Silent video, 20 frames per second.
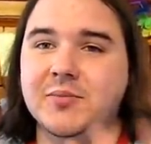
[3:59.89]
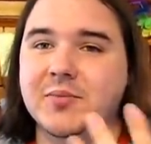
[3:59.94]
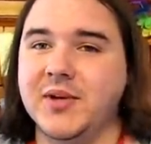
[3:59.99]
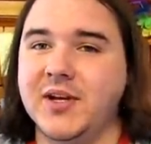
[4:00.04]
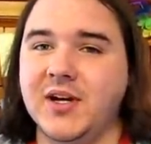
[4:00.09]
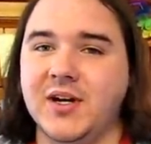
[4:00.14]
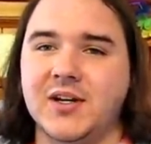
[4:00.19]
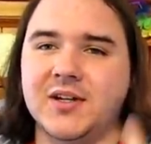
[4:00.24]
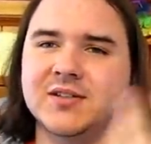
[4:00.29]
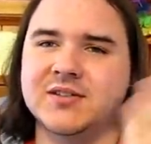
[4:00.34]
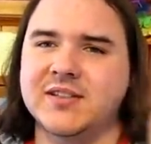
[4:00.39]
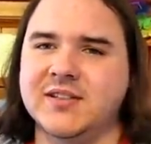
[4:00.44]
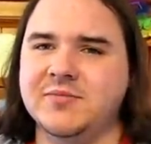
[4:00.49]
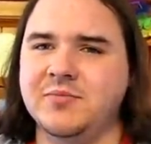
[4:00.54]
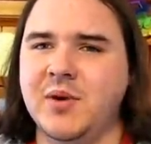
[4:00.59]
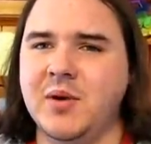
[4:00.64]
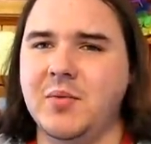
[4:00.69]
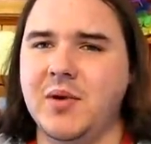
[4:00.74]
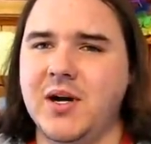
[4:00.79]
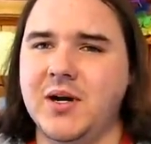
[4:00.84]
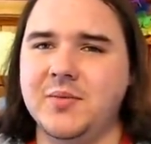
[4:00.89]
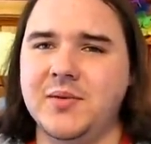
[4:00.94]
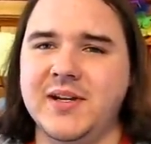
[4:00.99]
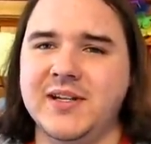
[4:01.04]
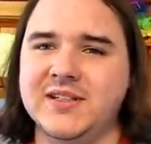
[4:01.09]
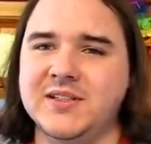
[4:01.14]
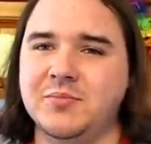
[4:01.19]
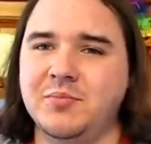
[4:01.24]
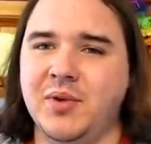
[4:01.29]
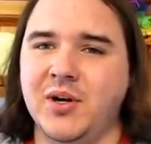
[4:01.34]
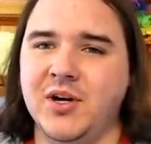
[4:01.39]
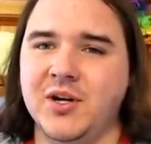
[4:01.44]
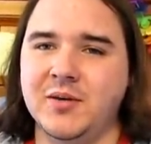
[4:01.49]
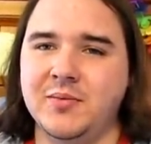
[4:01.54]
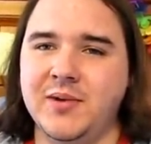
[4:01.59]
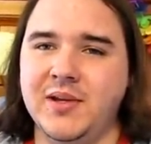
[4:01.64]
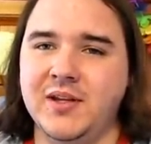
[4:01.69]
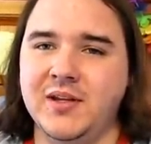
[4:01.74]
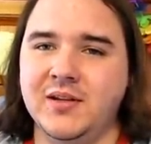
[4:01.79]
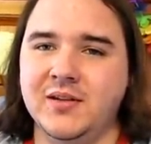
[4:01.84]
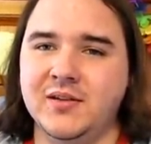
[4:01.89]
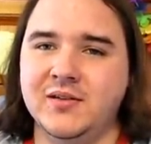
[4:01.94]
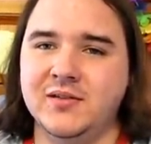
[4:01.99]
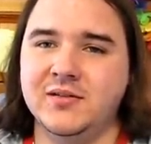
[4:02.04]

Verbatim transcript: because if my mom gets a Barbie